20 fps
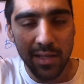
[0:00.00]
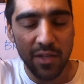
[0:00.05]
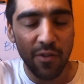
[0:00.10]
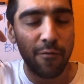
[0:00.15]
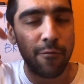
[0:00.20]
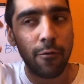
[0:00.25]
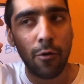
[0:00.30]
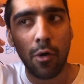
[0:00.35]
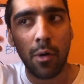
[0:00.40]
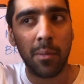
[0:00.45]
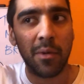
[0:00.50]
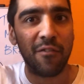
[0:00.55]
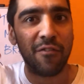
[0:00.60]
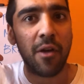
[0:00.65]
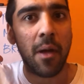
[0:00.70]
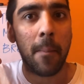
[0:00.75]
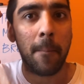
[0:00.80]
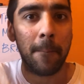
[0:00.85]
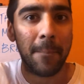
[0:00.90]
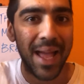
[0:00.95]
is a form of
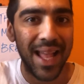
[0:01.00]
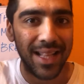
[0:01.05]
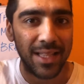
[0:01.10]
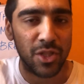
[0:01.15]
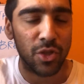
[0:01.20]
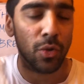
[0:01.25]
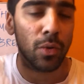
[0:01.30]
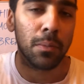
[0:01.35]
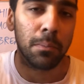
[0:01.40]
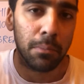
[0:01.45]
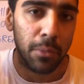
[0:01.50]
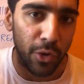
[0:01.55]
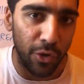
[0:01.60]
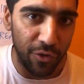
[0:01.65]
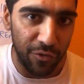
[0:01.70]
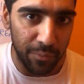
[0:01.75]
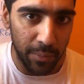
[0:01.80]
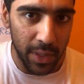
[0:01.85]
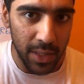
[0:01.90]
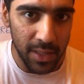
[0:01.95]
mental
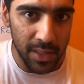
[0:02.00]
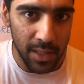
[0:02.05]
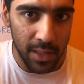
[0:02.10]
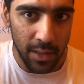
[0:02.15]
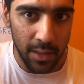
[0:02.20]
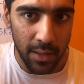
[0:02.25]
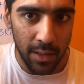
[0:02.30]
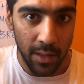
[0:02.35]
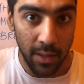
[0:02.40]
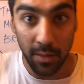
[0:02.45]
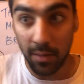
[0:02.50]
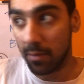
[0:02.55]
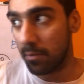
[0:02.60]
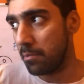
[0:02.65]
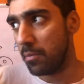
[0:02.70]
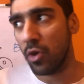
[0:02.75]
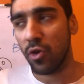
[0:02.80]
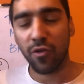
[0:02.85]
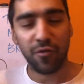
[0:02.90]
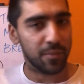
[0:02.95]
movement.
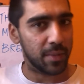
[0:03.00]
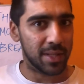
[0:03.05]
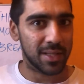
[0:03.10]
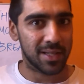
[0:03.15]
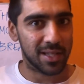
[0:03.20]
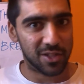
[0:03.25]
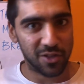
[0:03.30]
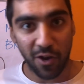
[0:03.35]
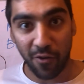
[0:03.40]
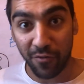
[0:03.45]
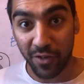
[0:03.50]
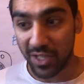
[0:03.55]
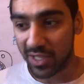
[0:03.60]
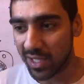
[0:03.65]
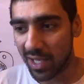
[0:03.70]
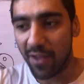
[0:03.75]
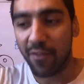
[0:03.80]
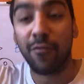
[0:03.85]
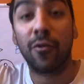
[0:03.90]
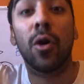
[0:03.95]
Movement is
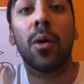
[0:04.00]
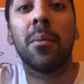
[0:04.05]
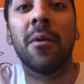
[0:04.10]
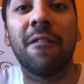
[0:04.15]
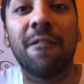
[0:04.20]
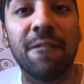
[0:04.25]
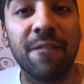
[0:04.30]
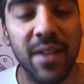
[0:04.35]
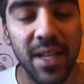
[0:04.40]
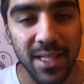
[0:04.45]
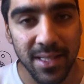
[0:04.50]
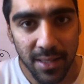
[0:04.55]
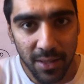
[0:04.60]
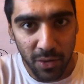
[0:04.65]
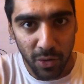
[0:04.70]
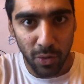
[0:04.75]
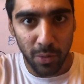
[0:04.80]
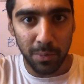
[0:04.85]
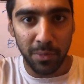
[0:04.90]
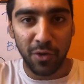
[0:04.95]
obviously a form of
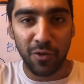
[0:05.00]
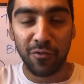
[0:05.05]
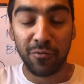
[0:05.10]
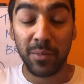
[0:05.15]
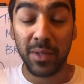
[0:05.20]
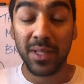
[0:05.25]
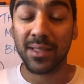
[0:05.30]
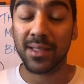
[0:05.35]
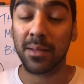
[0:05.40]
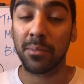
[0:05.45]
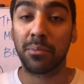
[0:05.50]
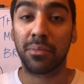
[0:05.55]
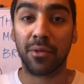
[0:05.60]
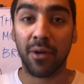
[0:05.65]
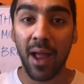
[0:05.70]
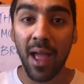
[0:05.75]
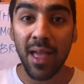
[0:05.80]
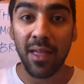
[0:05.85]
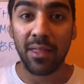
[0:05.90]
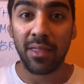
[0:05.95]
physical movement, and
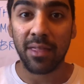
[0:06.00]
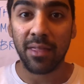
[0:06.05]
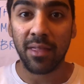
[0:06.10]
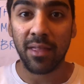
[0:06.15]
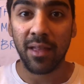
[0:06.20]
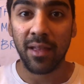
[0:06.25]
breath